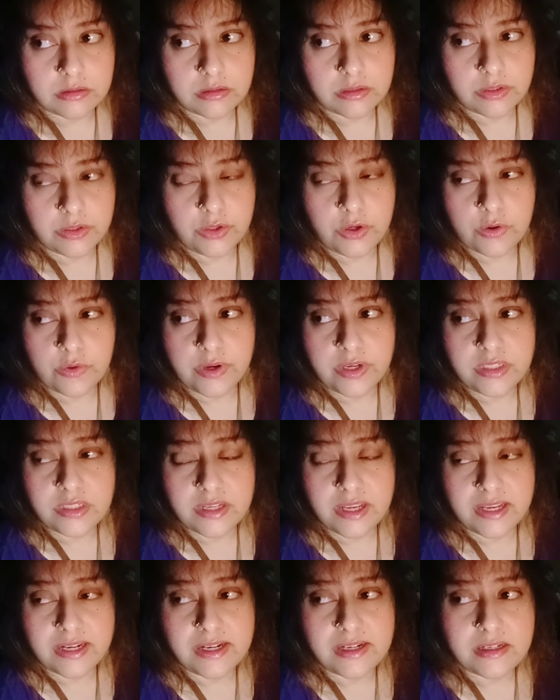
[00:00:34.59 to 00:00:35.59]
you're going to
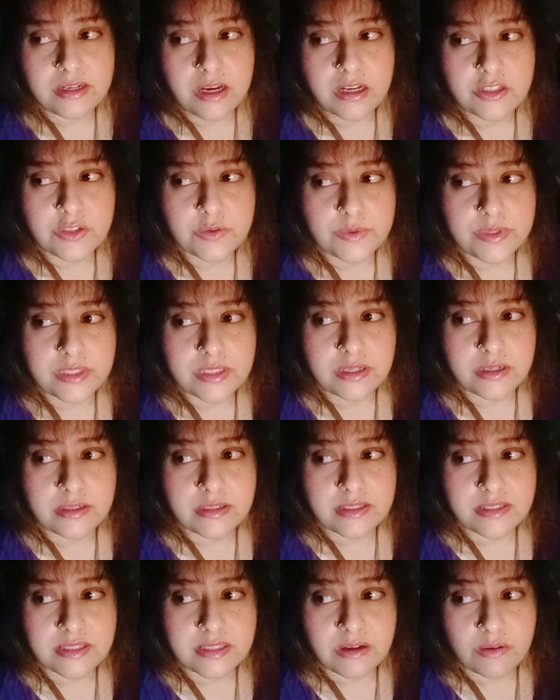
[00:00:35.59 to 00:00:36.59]
get in touch with
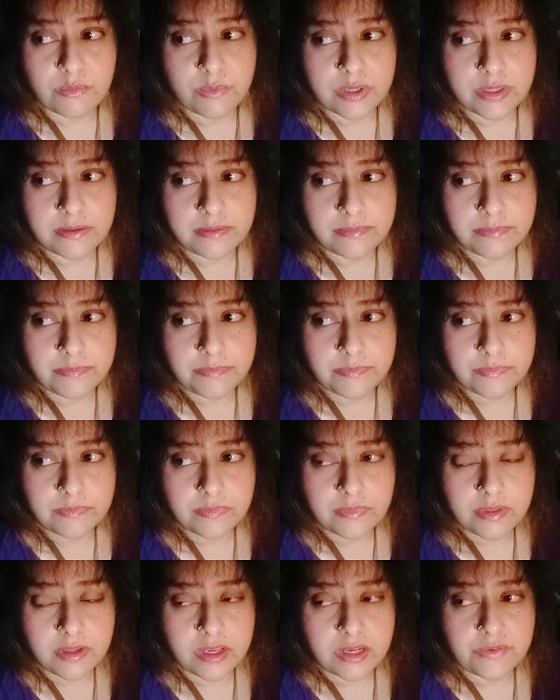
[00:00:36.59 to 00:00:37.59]
certain somewhere,
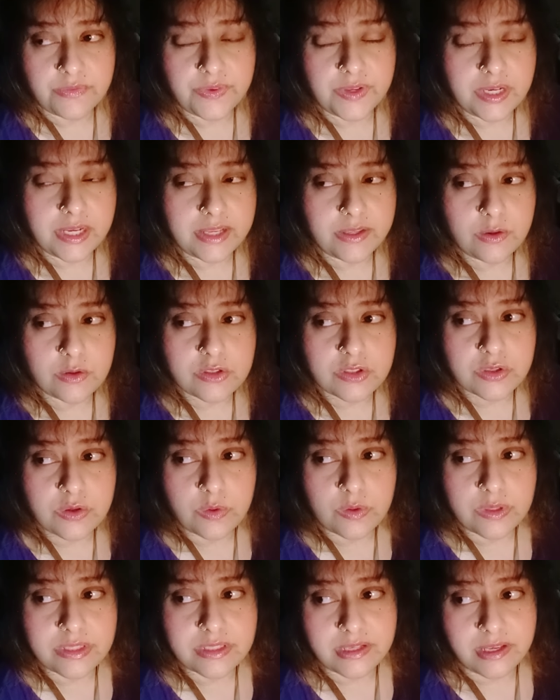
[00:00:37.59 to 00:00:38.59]
and I feel like your
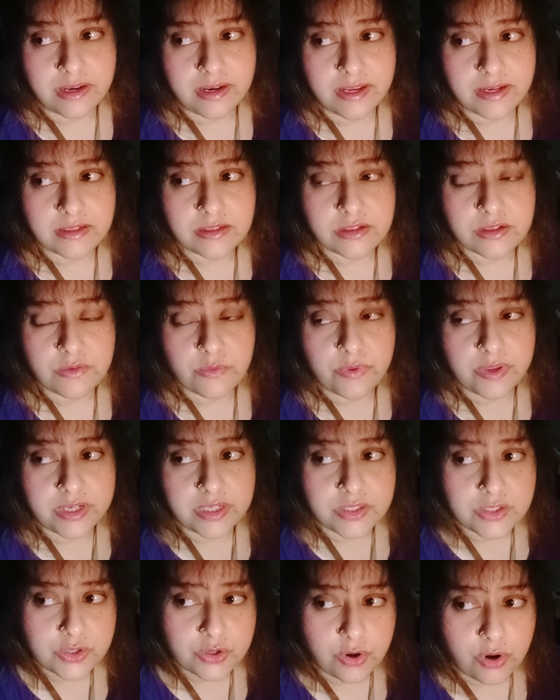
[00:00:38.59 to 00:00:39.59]
souls connect very
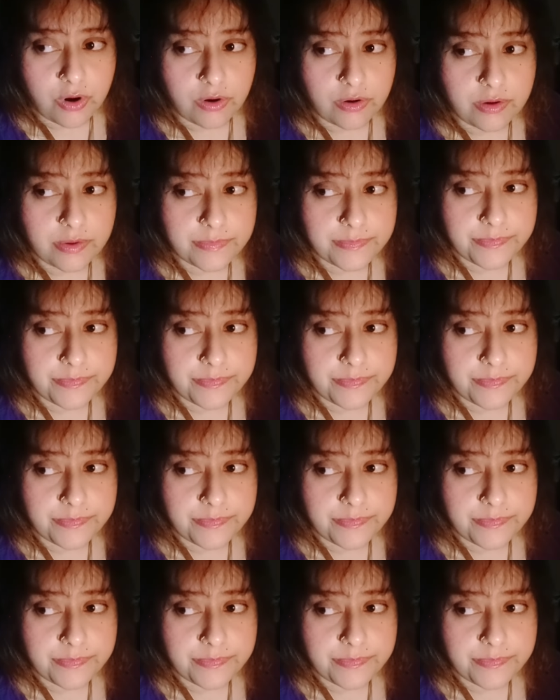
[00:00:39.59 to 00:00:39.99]
strong.